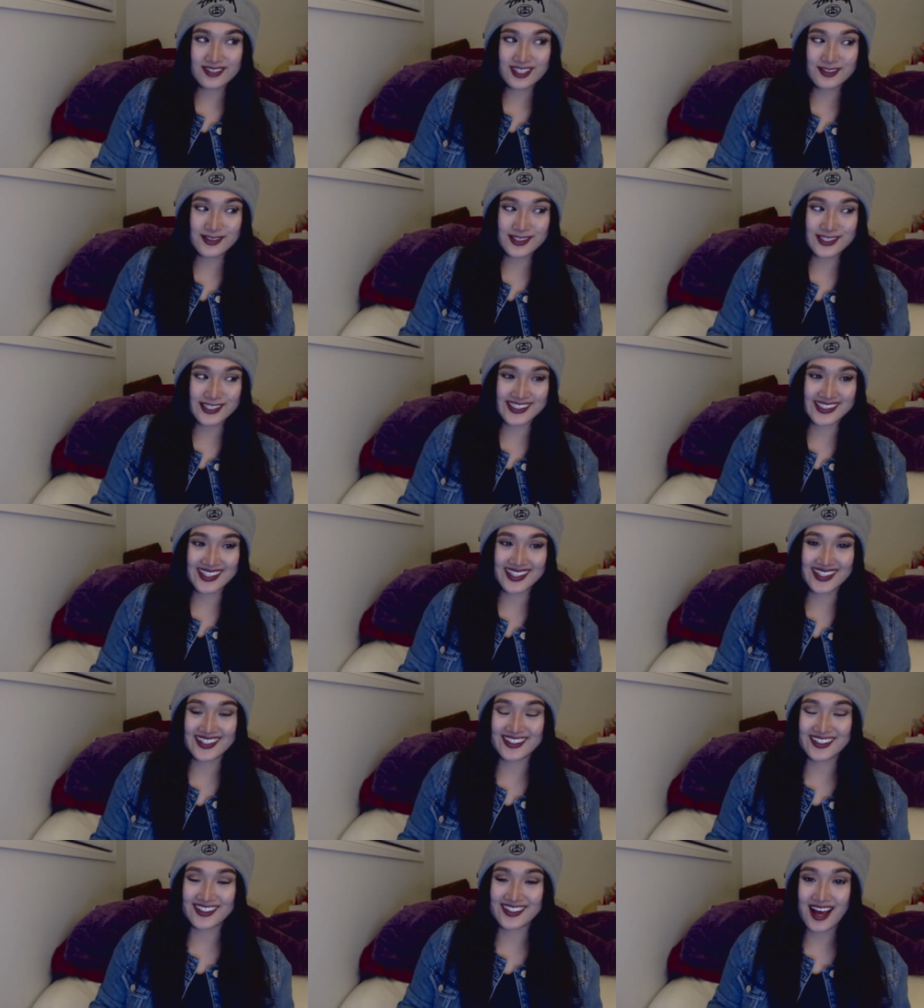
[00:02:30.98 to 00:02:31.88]
Maybe just a
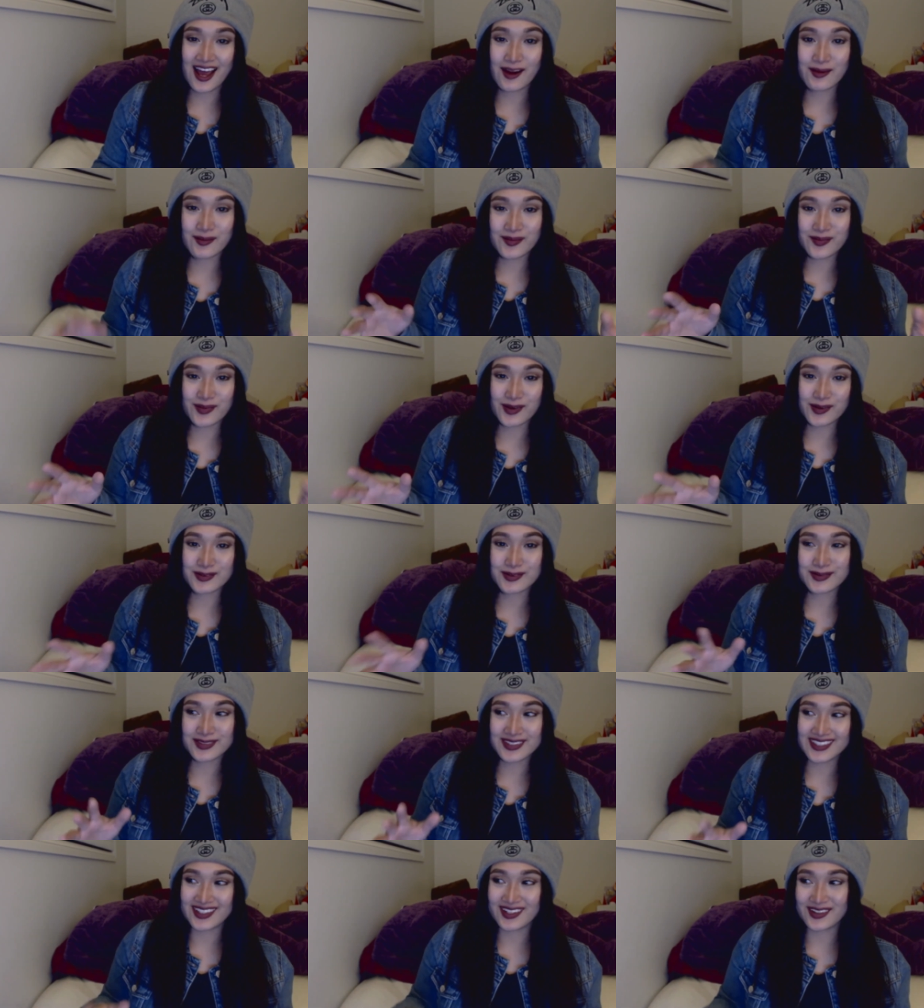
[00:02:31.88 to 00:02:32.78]
little. I'm
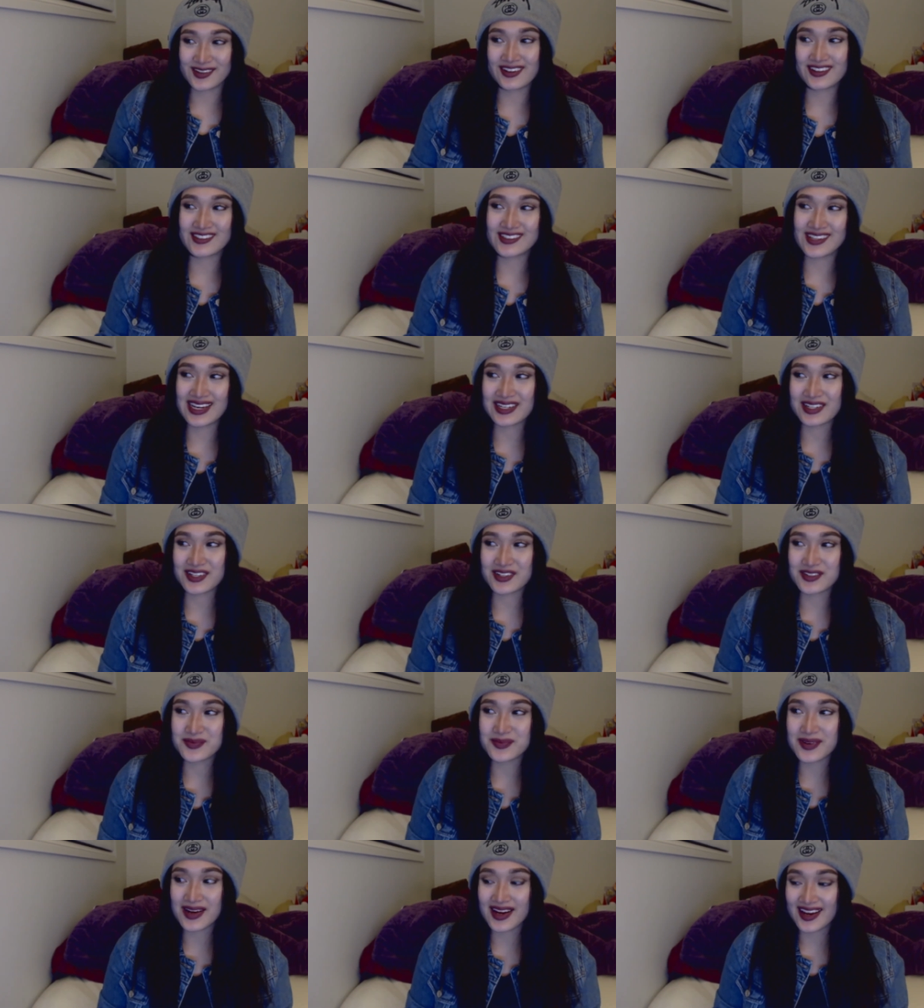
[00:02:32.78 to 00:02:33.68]
probably going to end
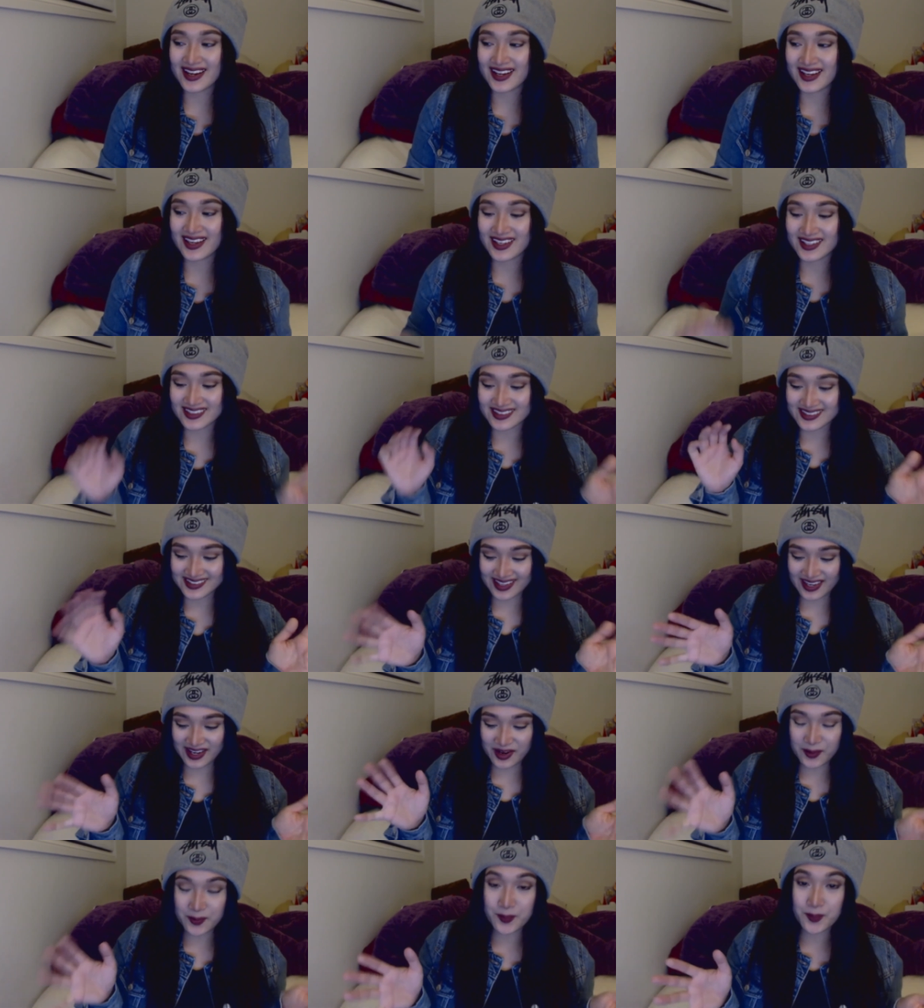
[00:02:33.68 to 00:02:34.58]
up buying his
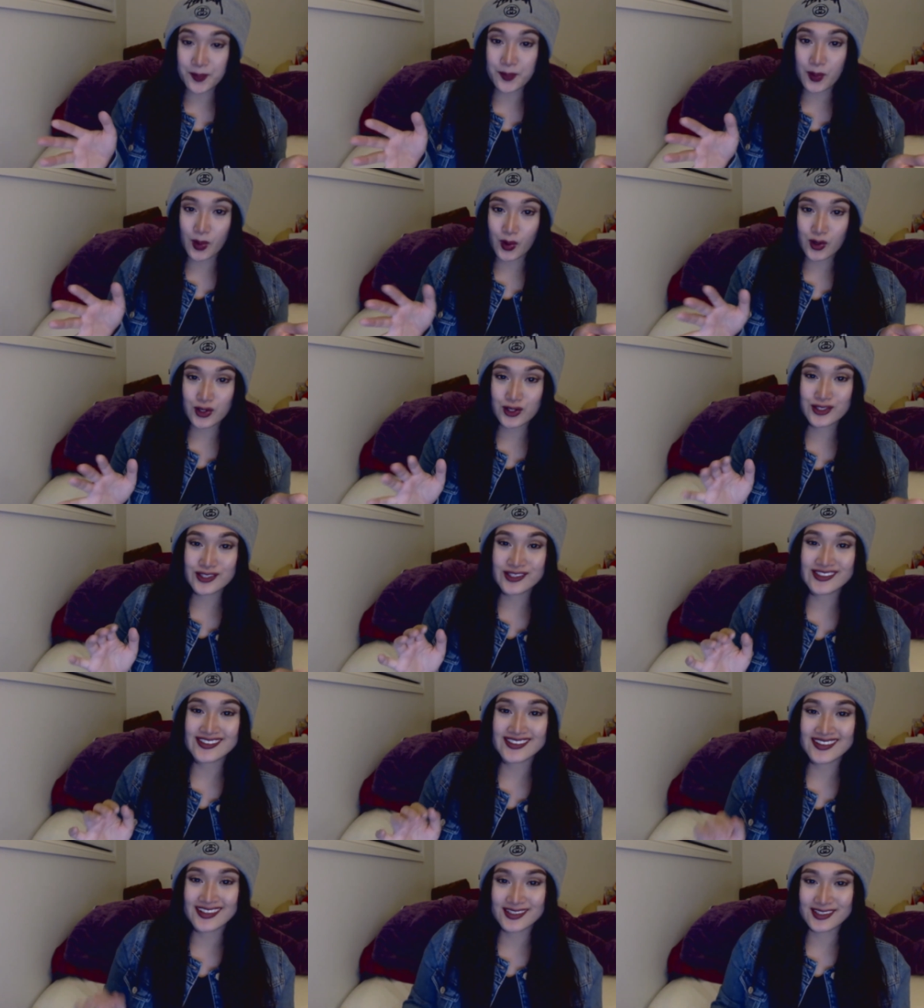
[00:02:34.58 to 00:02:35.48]
like
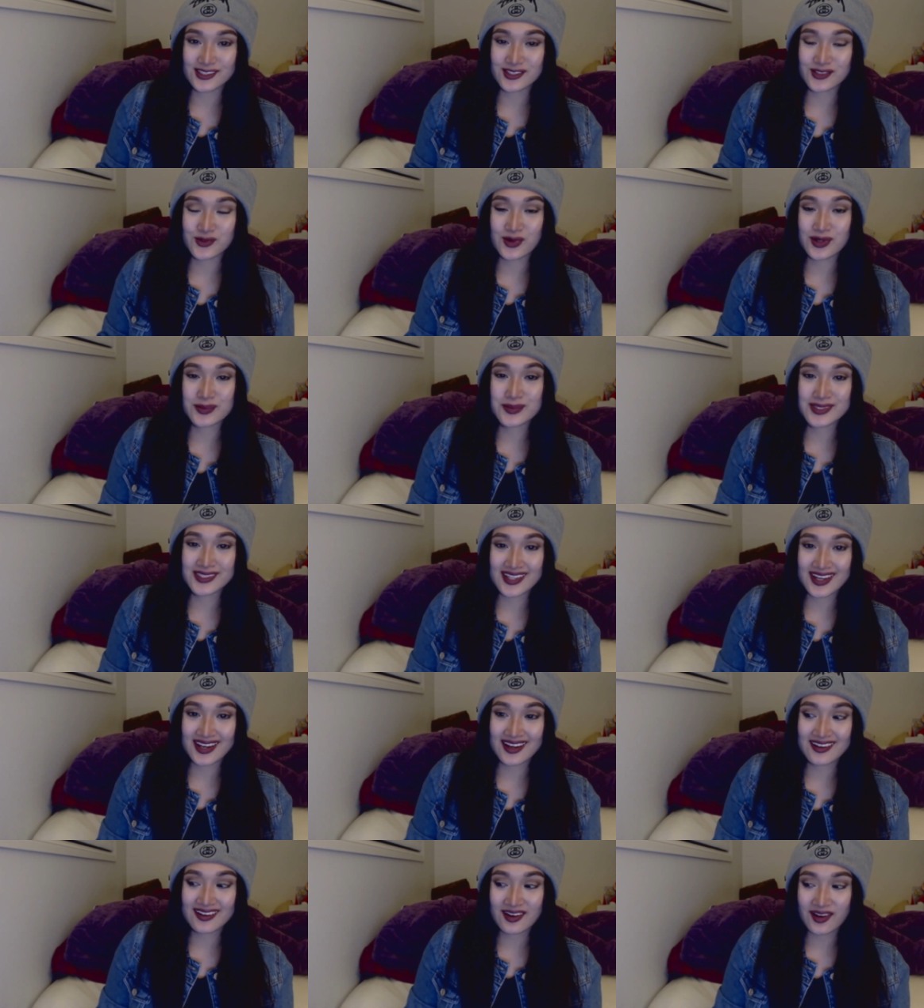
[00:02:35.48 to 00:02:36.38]
box on his
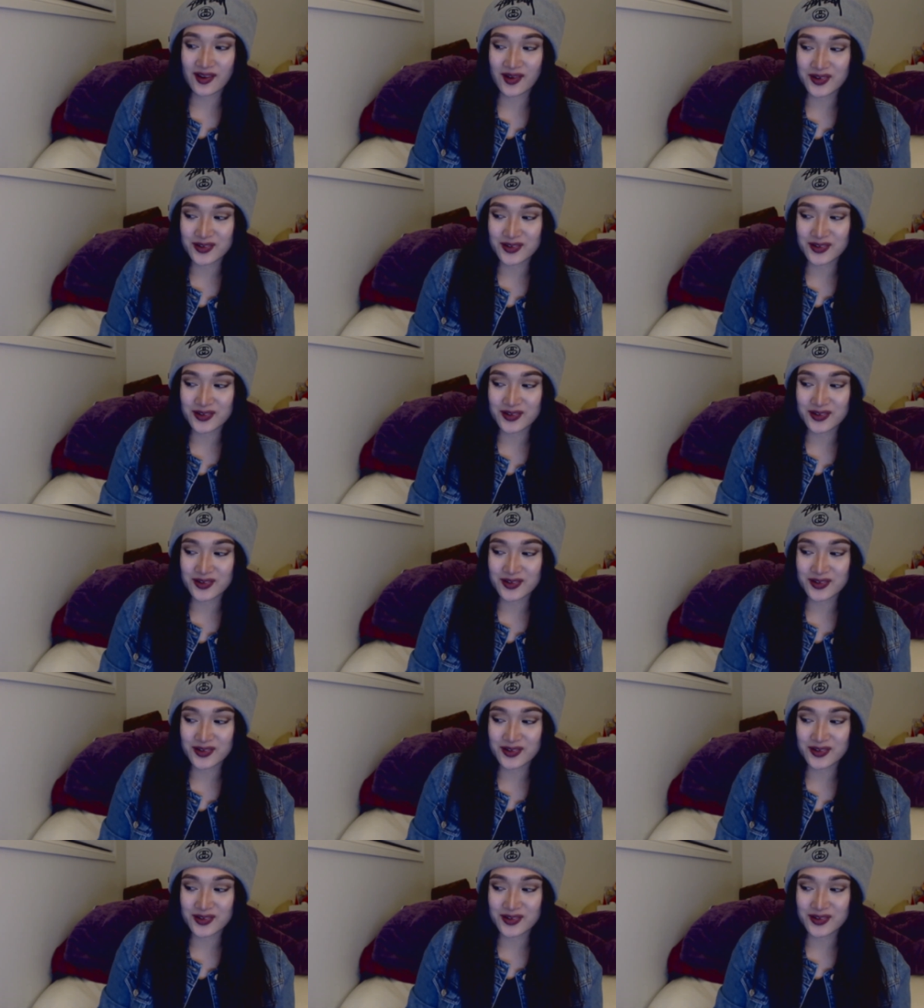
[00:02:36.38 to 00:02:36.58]
website,